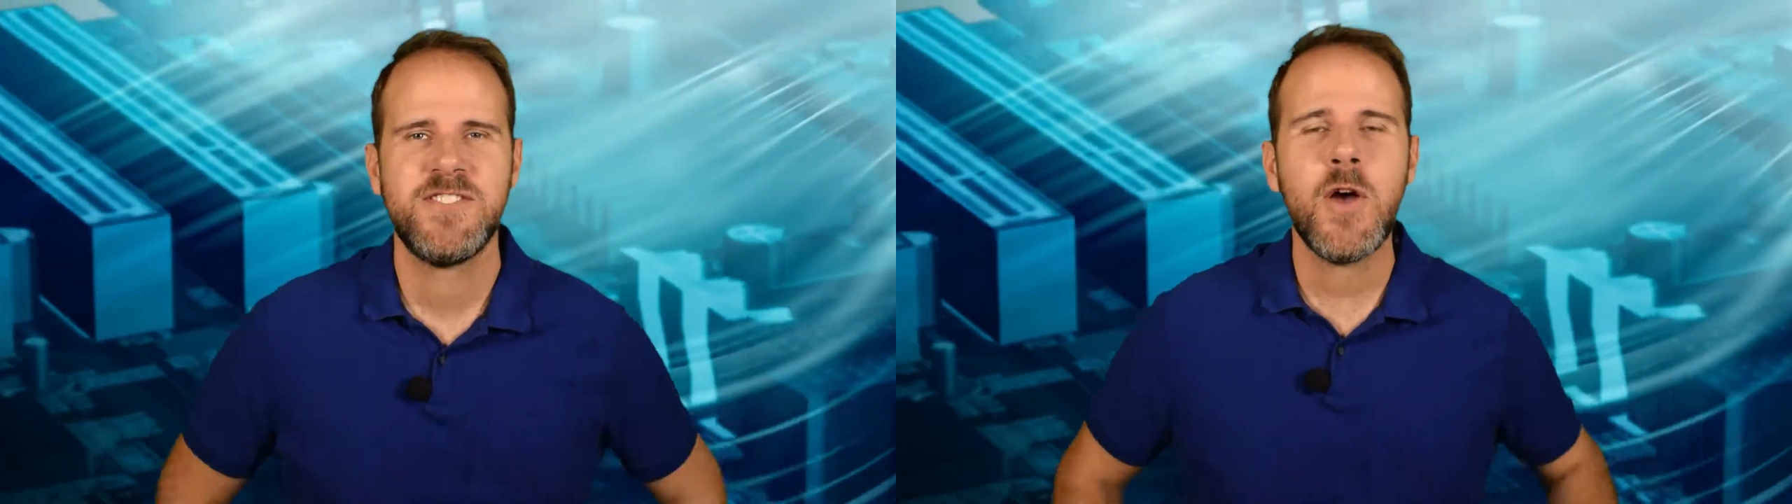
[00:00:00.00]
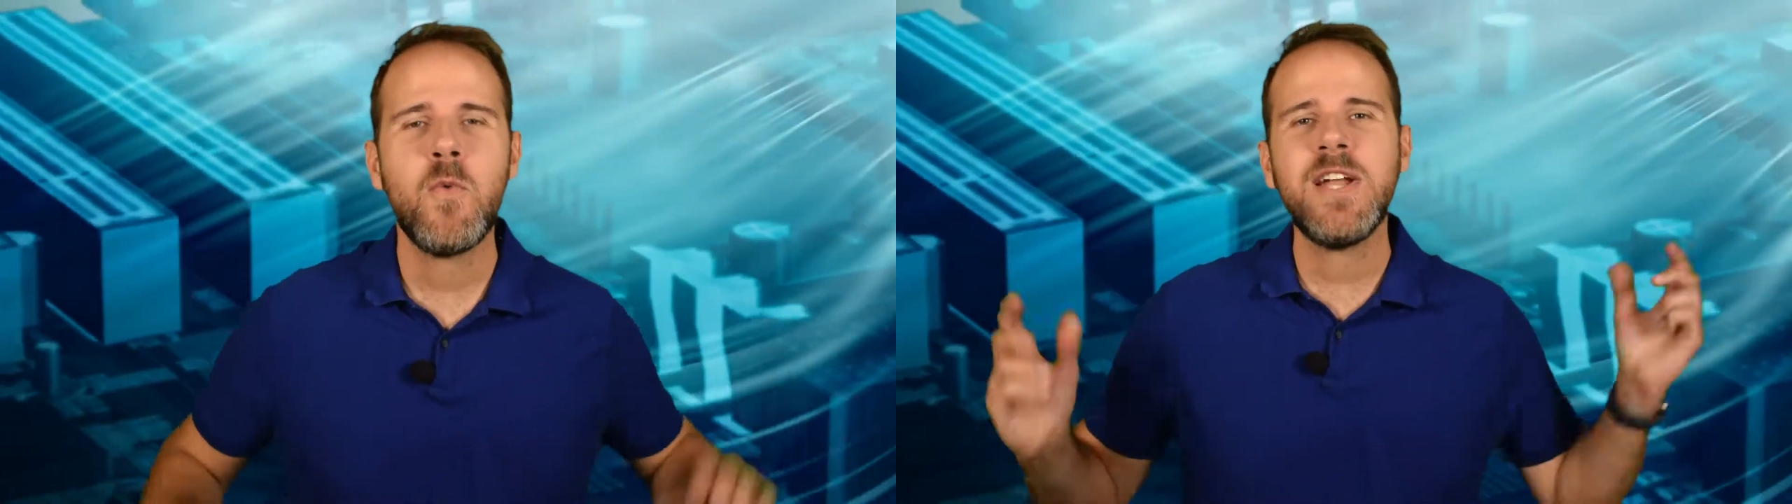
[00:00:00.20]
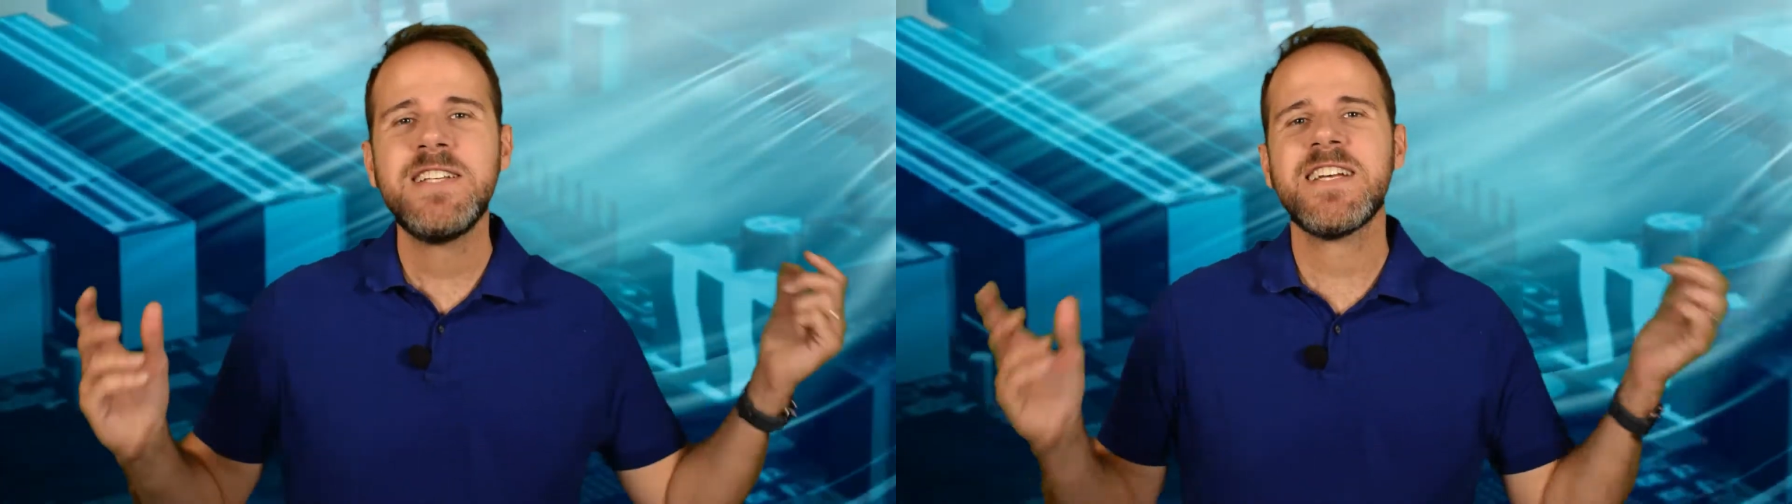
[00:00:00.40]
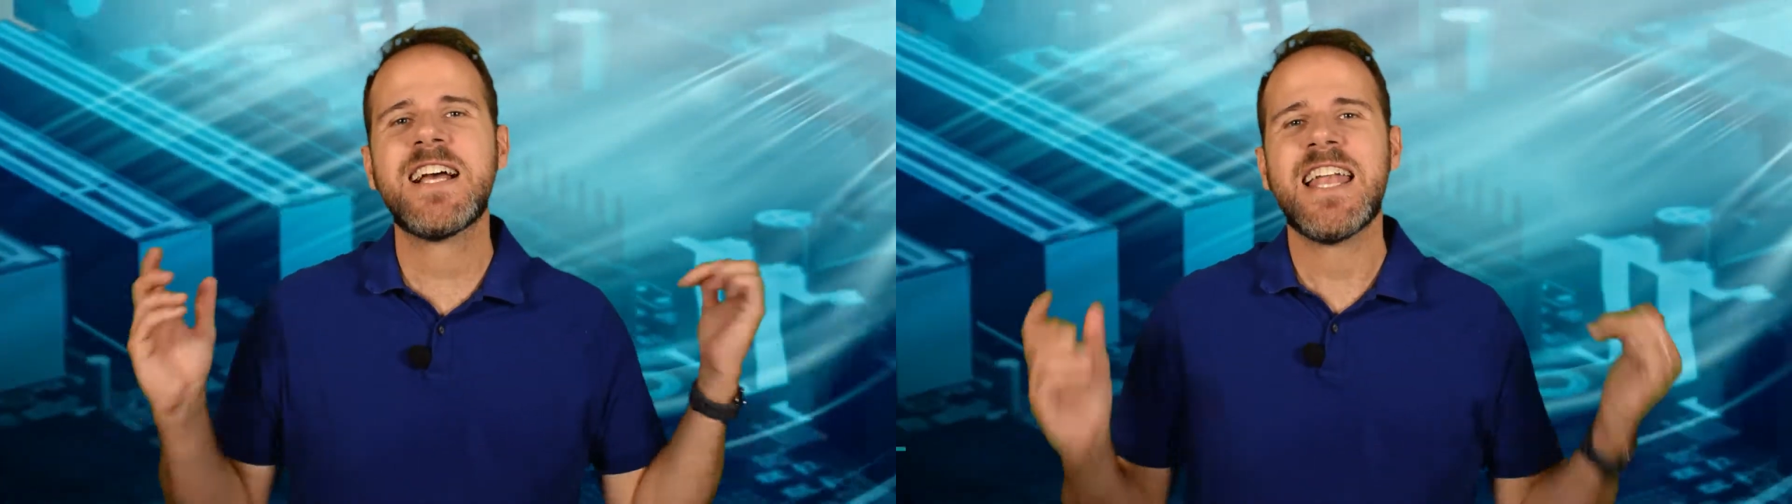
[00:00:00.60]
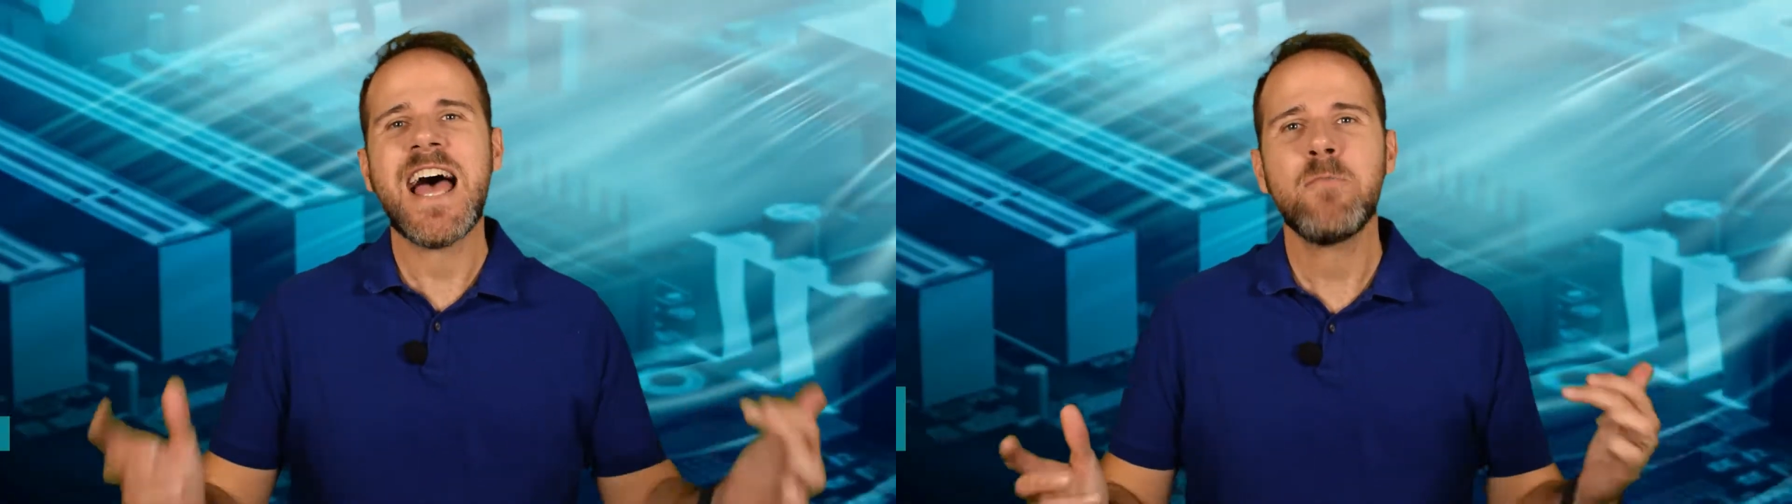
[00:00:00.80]
So what is a
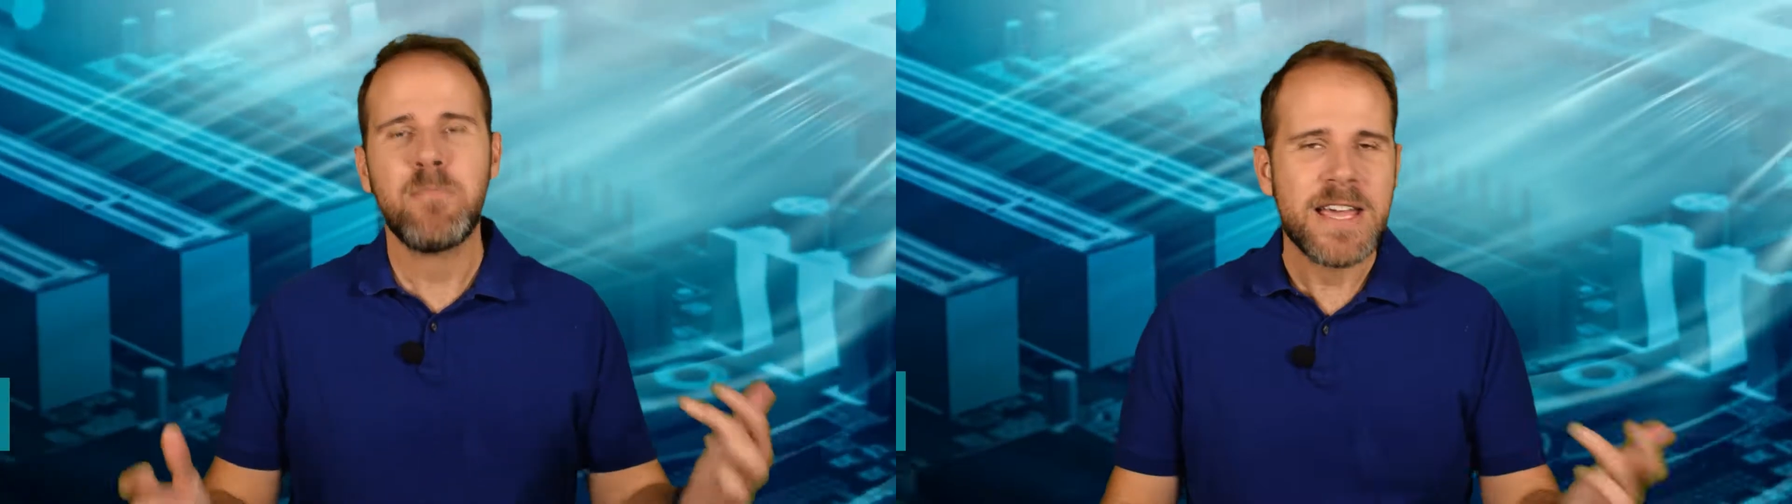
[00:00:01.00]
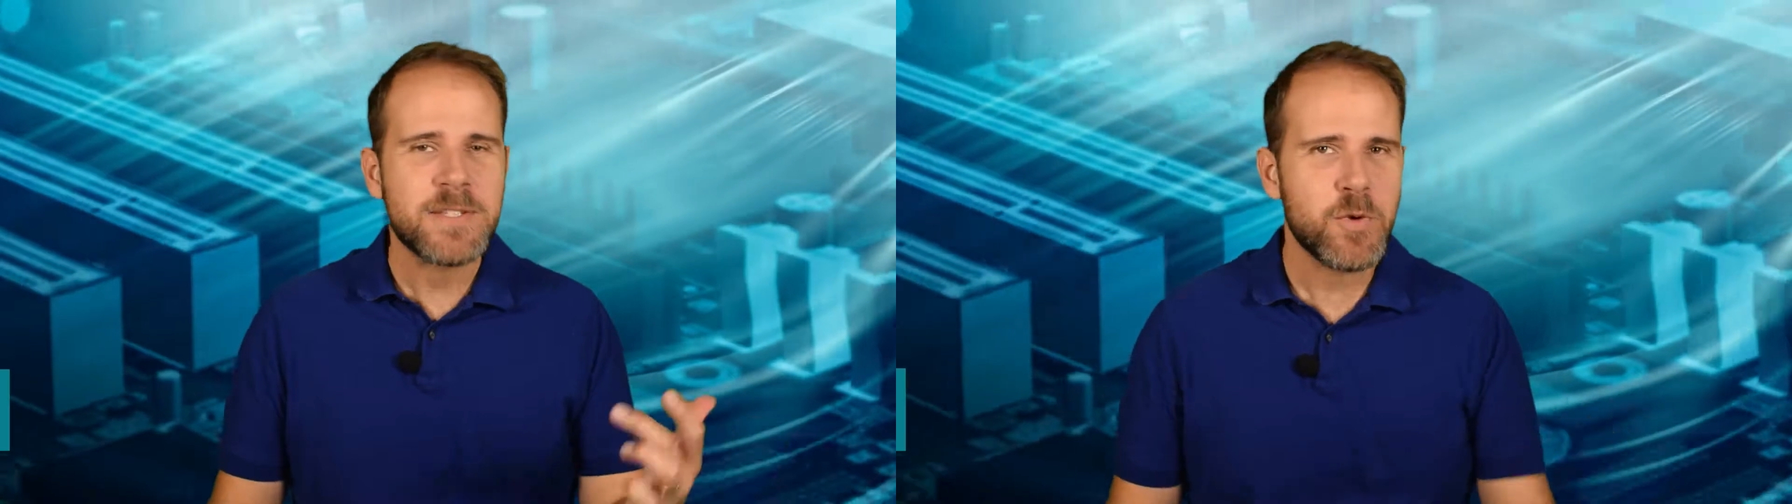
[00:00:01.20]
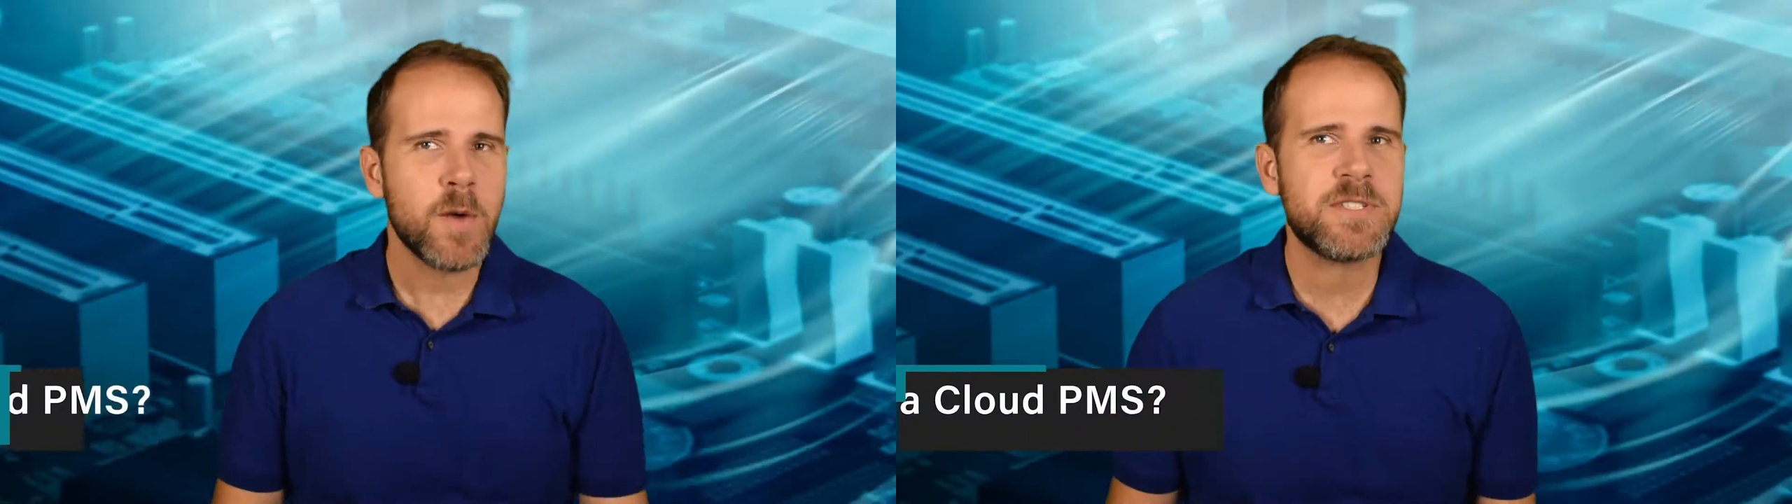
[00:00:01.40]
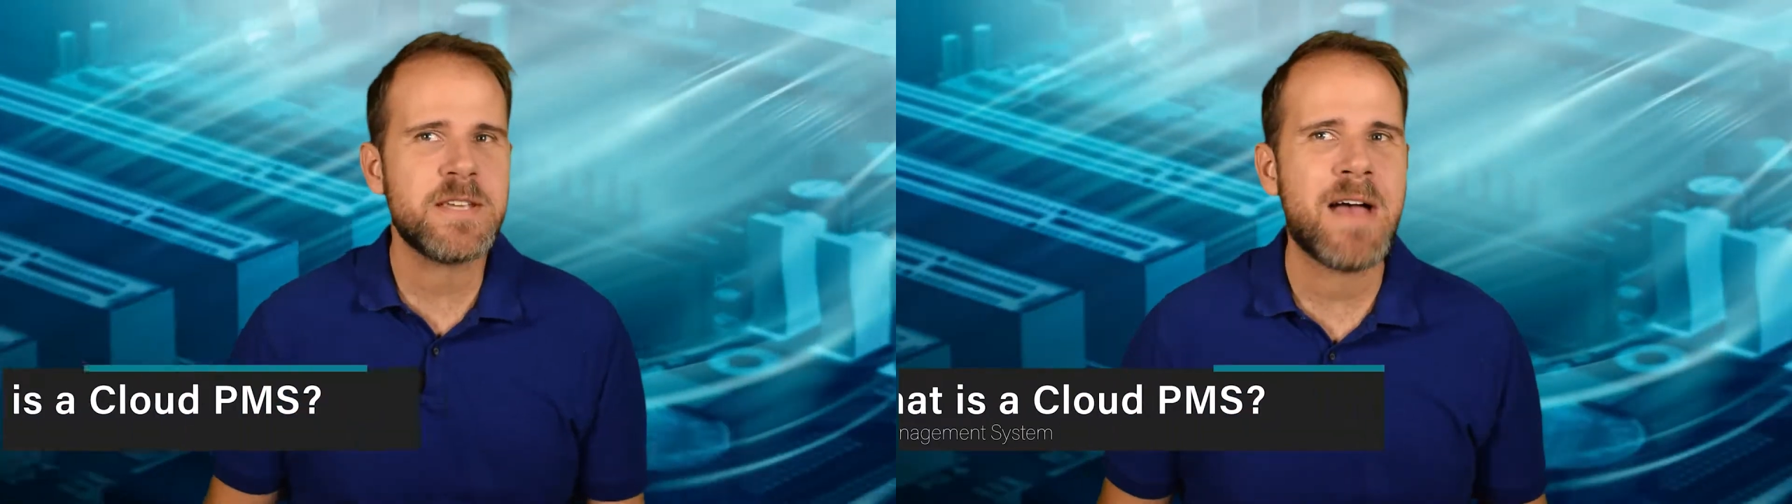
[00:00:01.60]
cloud-based property